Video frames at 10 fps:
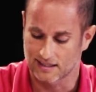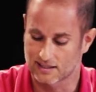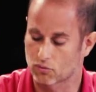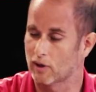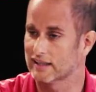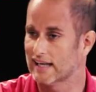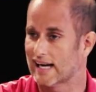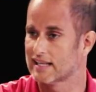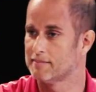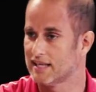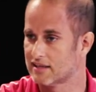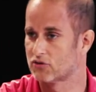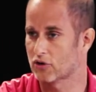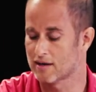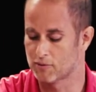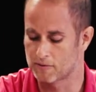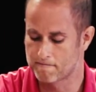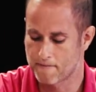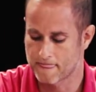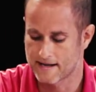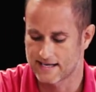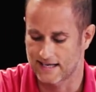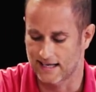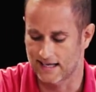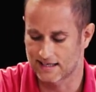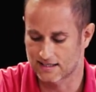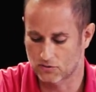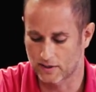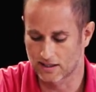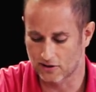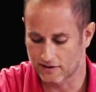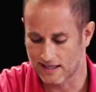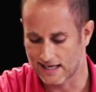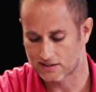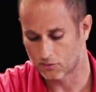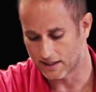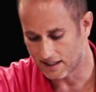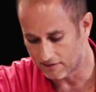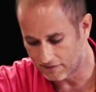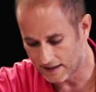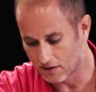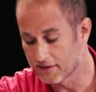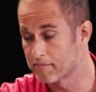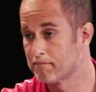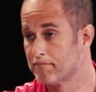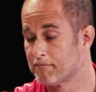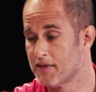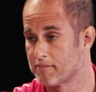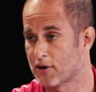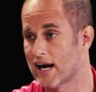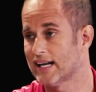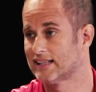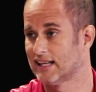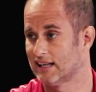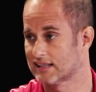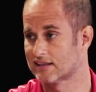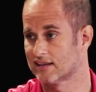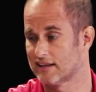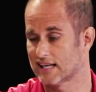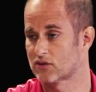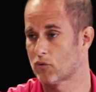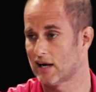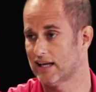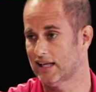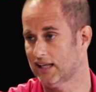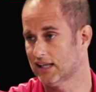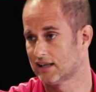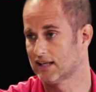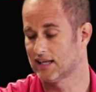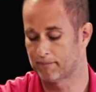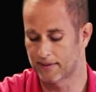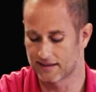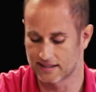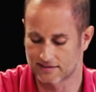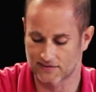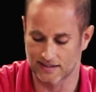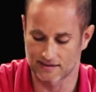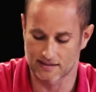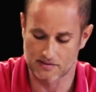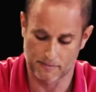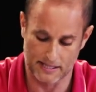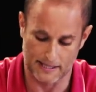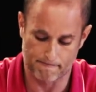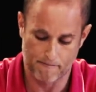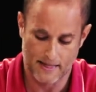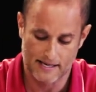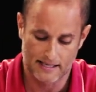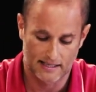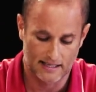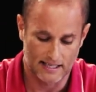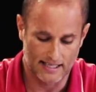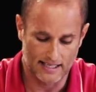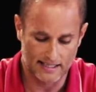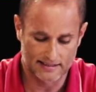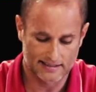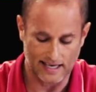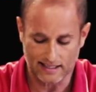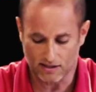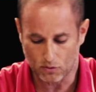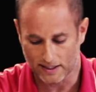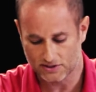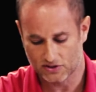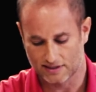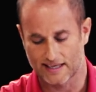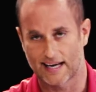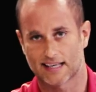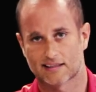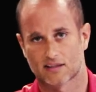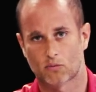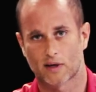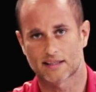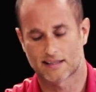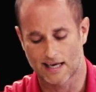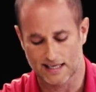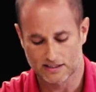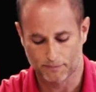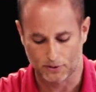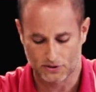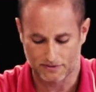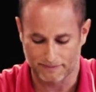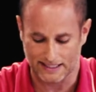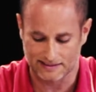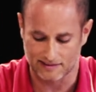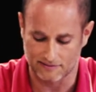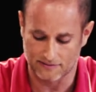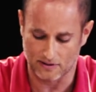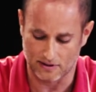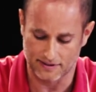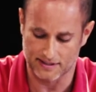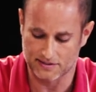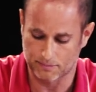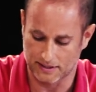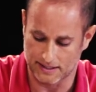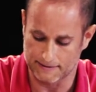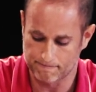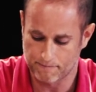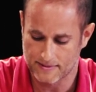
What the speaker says: is what got him into trouble. And as we learned last week, he failed the pride test, and that's why he ended up in this pit. Second question to ask is, what is God's perspective on this pit?